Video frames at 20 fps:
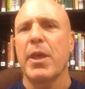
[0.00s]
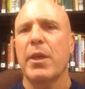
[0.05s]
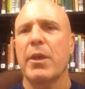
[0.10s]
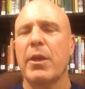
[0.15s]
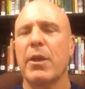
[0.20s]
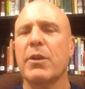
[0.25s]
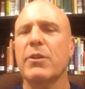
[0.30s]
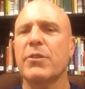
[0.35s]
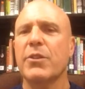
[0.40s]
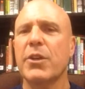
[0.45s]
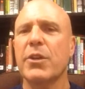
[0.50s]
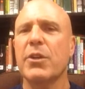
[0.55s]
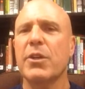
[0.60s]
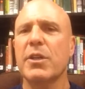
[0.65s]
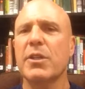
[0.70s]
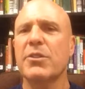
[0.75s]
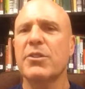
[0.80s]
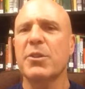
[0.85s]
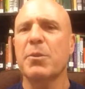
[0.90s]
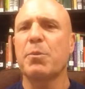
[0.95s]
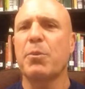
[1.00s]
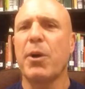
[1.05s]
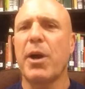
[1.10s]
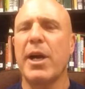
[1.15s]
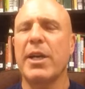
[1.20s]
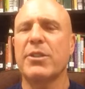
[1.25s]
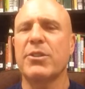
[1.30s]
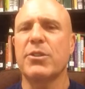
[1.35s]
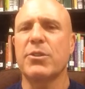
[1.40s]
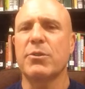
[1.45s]
Yeah, they're going to
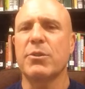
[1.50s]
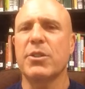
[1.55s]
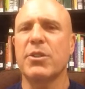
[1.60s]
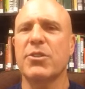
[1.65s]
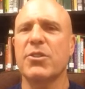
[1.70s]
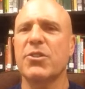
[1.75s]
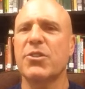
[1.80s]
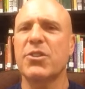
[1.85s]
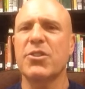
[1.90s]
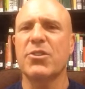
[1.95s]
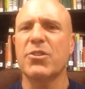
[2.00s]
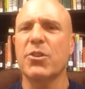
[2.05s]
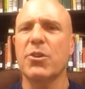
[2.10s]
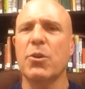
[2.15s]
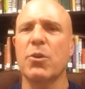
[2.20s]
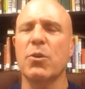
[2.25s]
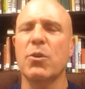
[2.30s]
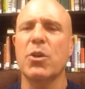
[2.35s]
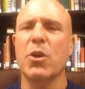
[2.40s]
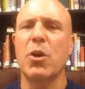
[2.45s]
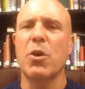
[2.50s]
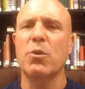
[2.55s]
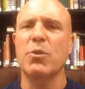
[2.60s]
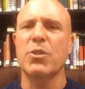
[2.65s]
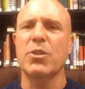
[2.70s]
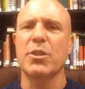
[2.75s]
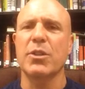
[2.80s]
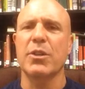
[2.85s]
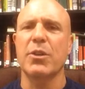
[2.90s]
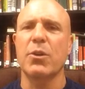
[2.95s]
surprise you. This is just an old
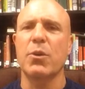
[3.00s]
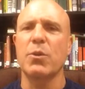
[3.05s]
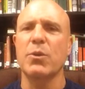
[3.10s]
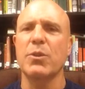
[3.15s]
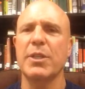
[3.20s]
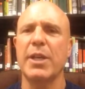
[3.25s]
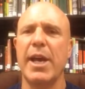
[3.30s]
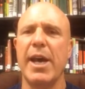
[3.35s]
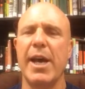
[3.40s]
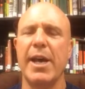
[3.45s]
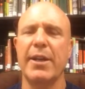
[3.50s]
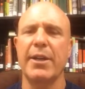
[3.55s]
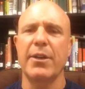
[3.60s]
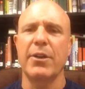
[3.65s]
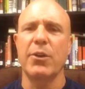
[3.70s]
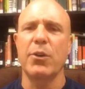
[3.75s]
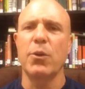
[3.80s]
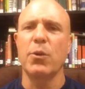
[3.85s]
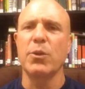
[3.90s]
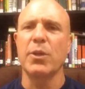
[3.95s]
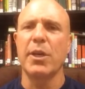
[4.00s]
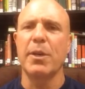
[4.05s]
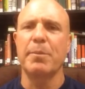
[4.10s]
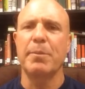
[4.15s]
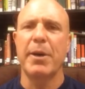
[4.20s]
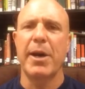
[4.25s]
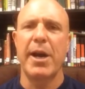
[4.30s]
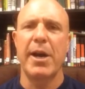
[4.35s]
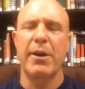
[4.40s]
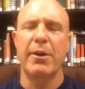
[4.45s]
coach and an old dad and an old
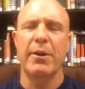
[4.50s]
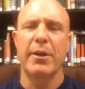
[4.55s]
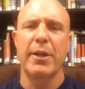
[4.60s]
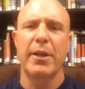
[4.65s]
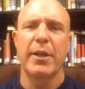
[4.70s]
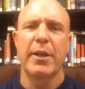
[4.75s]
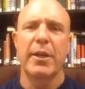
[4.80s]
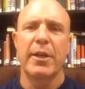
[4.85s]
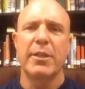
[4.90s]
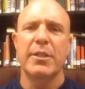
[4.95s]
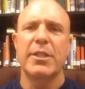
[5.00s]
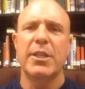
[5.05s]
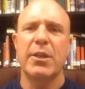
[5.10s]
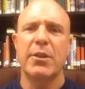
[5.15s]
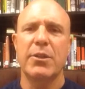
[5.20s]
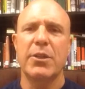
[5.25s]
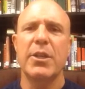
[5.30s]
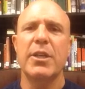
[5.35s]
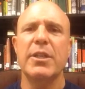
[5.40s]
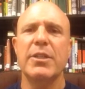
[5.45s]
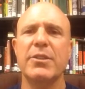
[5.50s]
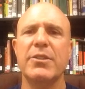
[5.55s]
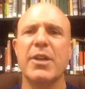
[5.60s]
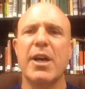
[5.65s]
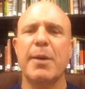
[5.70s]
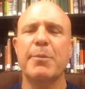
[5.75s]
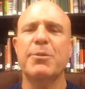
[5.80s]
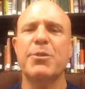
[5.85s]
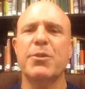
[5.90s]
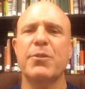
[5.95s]
umpire telling you his
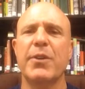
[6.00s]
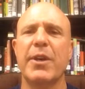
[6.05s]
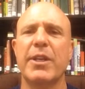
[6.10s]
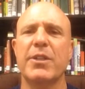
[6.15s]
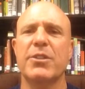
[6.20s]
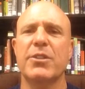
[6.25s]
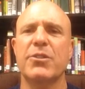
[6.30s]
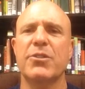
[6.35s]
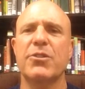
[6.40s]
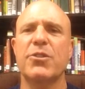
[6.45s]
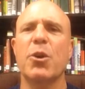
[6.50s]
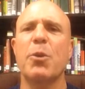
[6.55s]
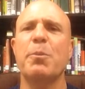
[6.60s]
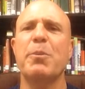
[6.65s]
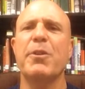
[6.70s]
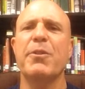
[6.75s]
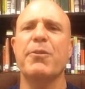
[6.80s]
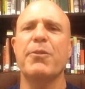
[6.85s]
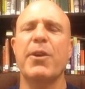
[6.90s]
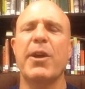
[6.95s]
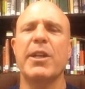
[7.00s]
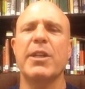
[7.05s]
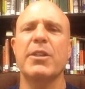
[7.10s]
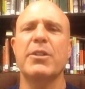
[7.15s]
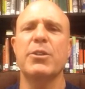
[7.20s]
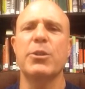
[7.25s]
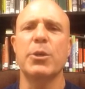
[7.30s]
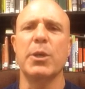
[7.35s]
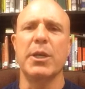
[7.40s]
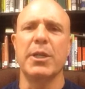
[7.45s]
observations. Don't be afraid to
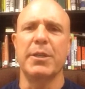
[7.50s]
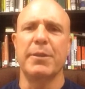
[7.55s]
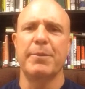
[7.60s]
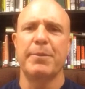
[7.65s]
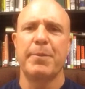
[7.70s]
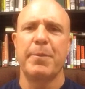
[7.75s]
do it.